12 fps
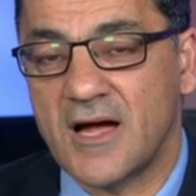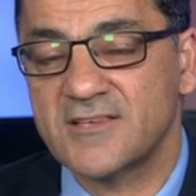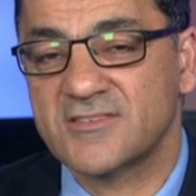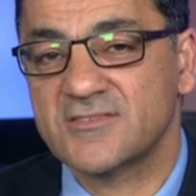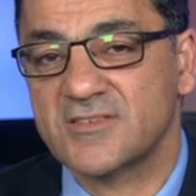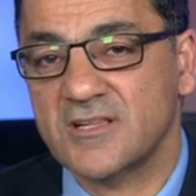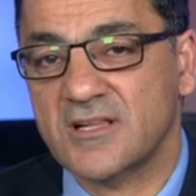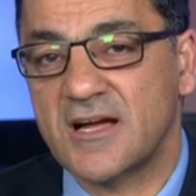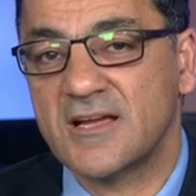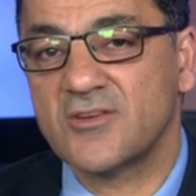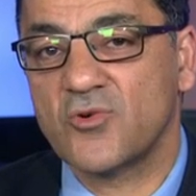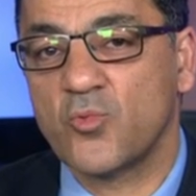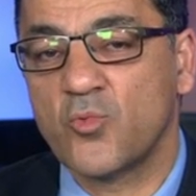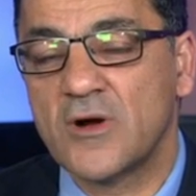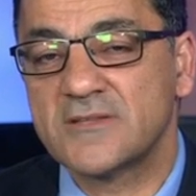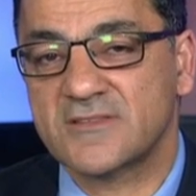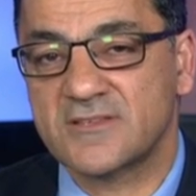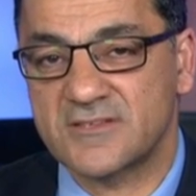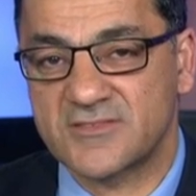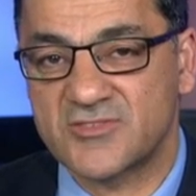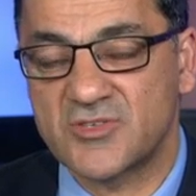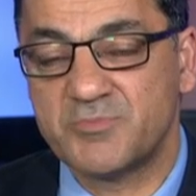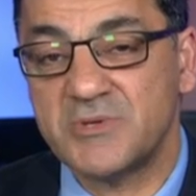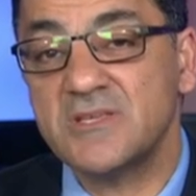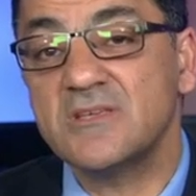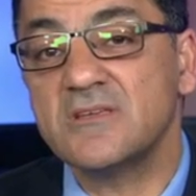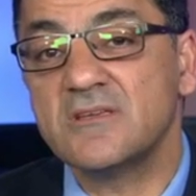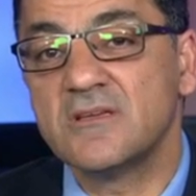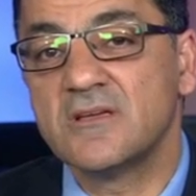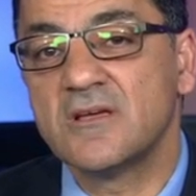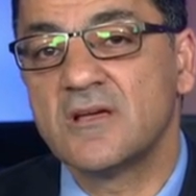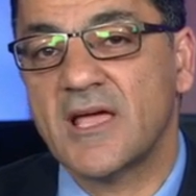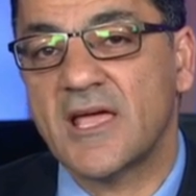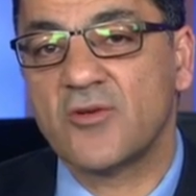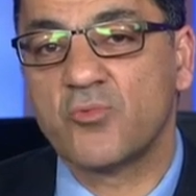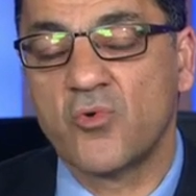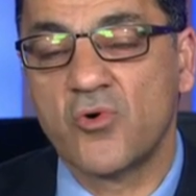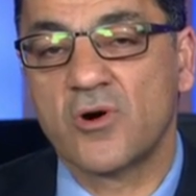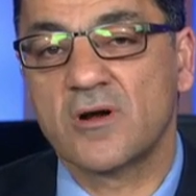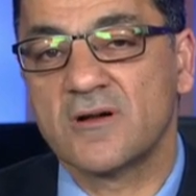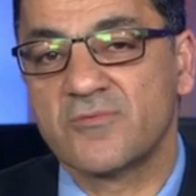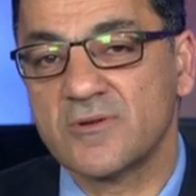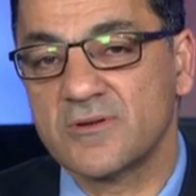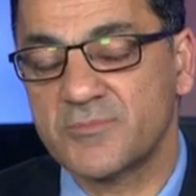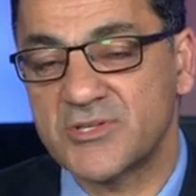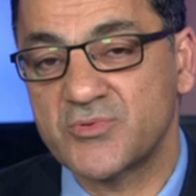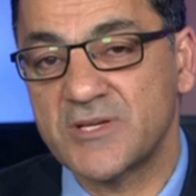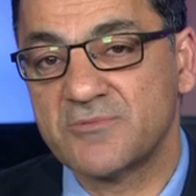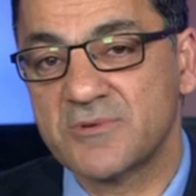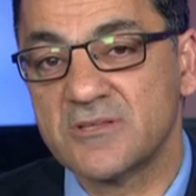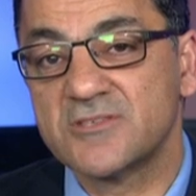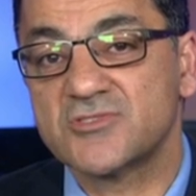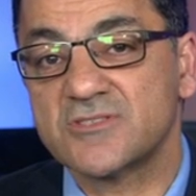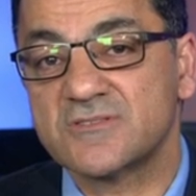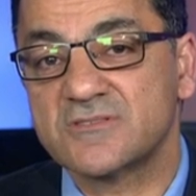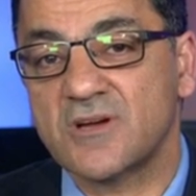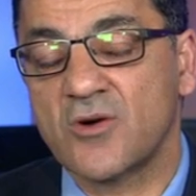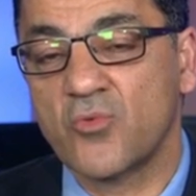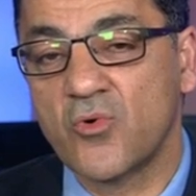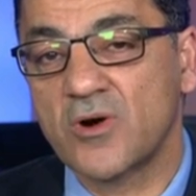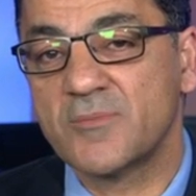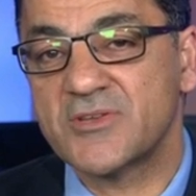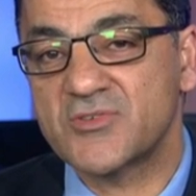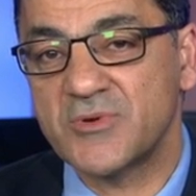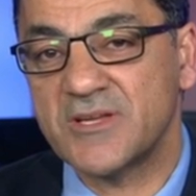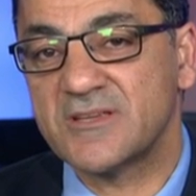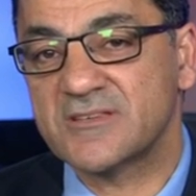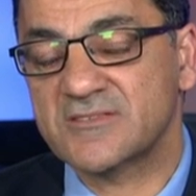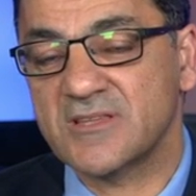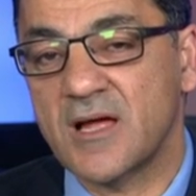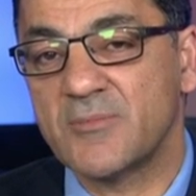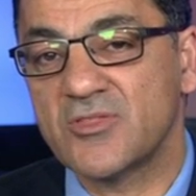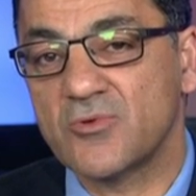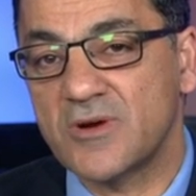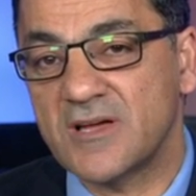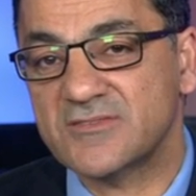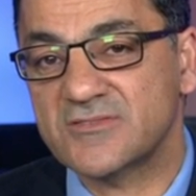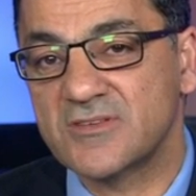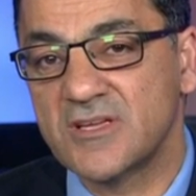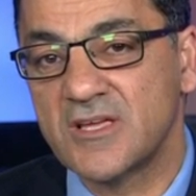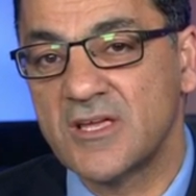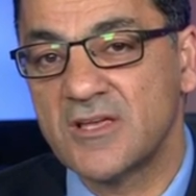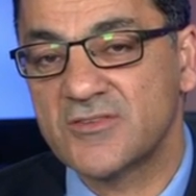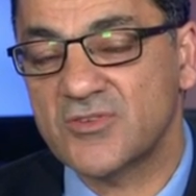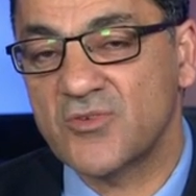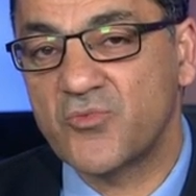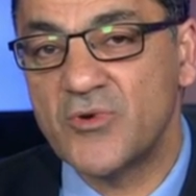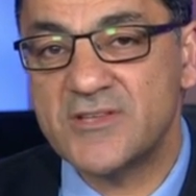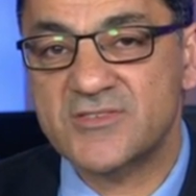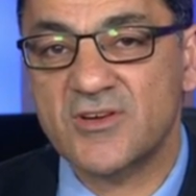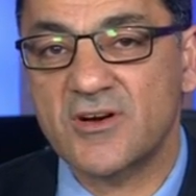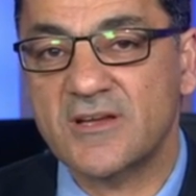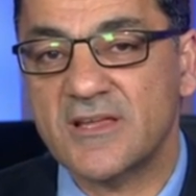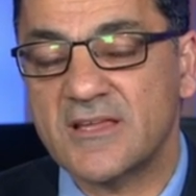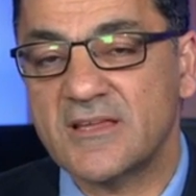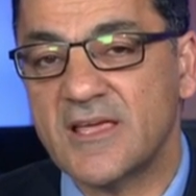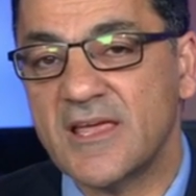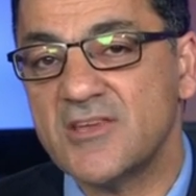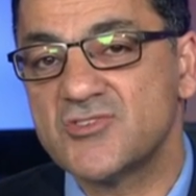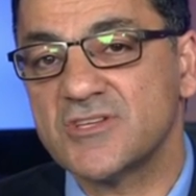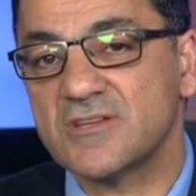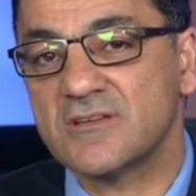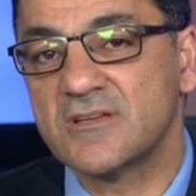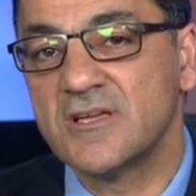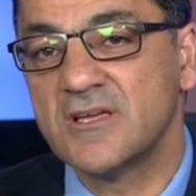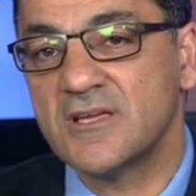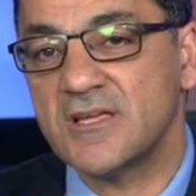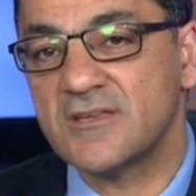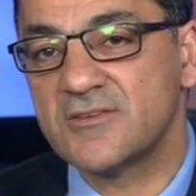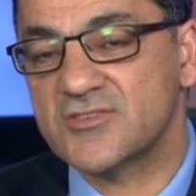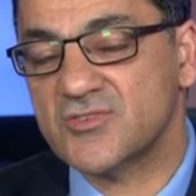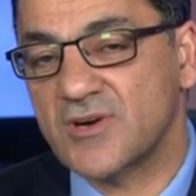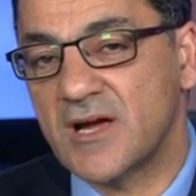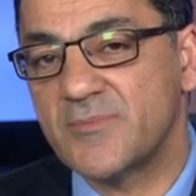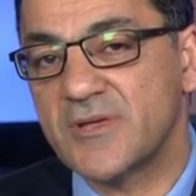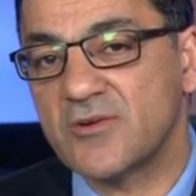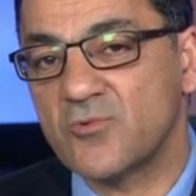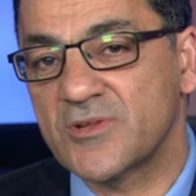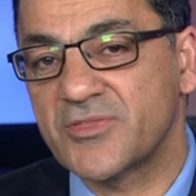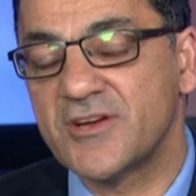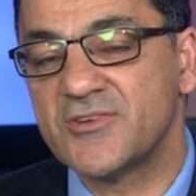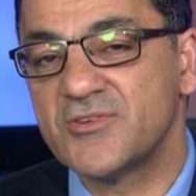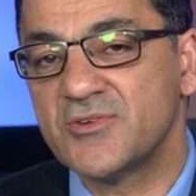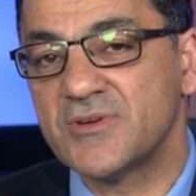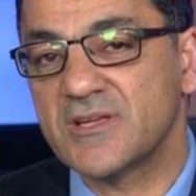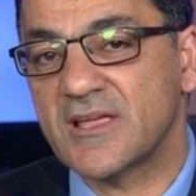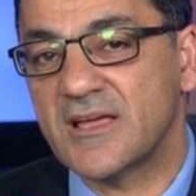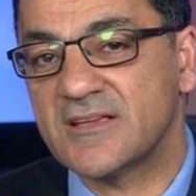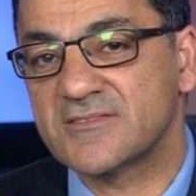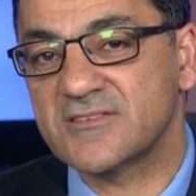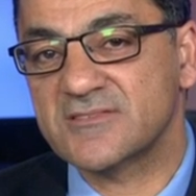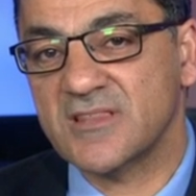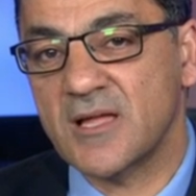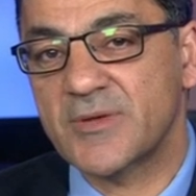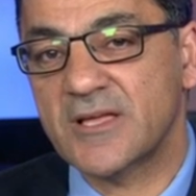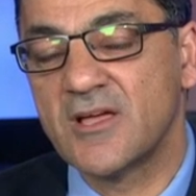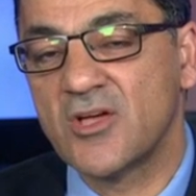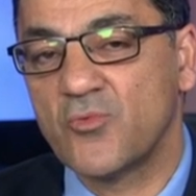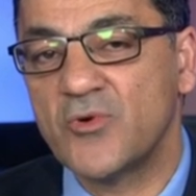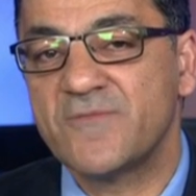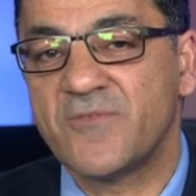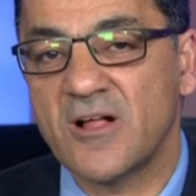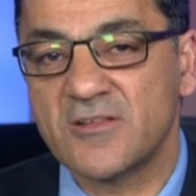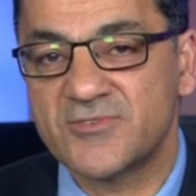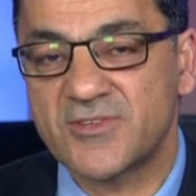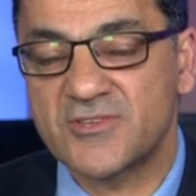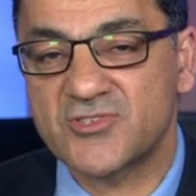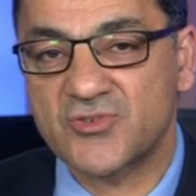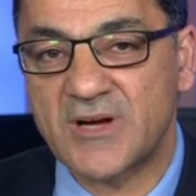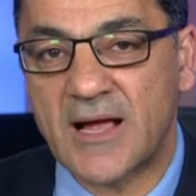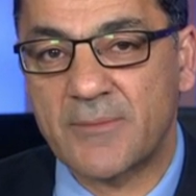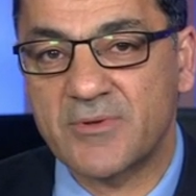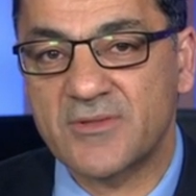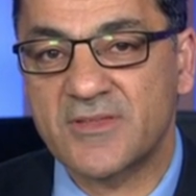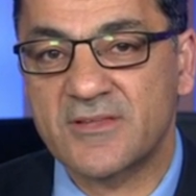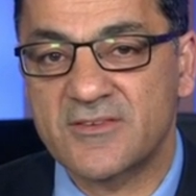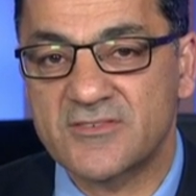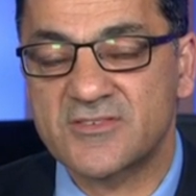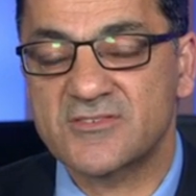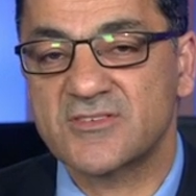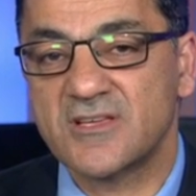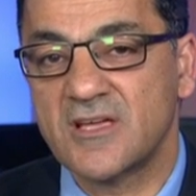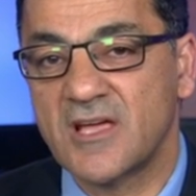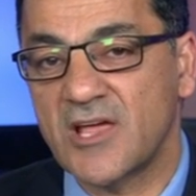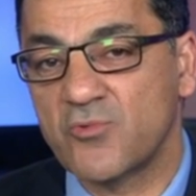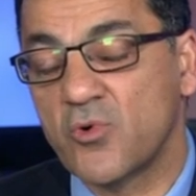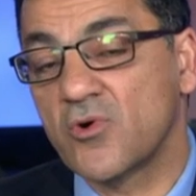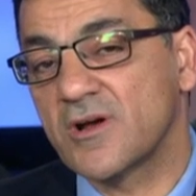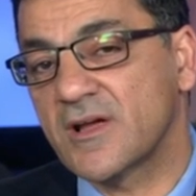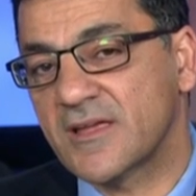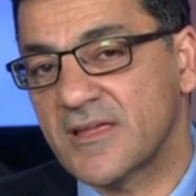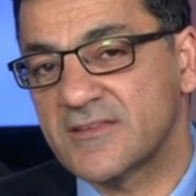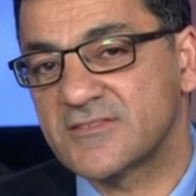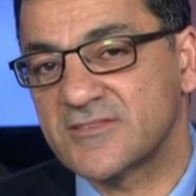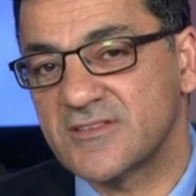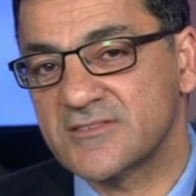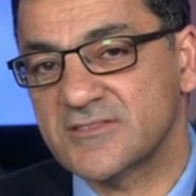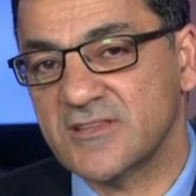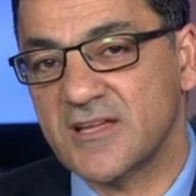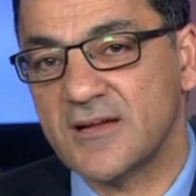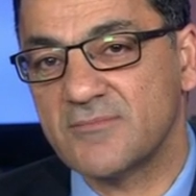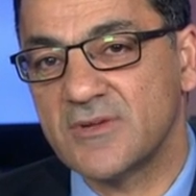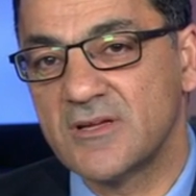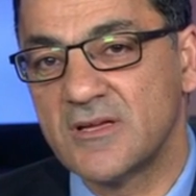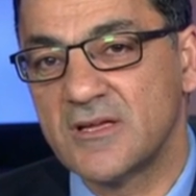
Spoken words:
ISIS, Al-Qaeda want this to be a war between religions, a war between Islam and the West. So if we start engaging in describing what they're doing as Islamic, we fall into the trap that this is a war against Islam.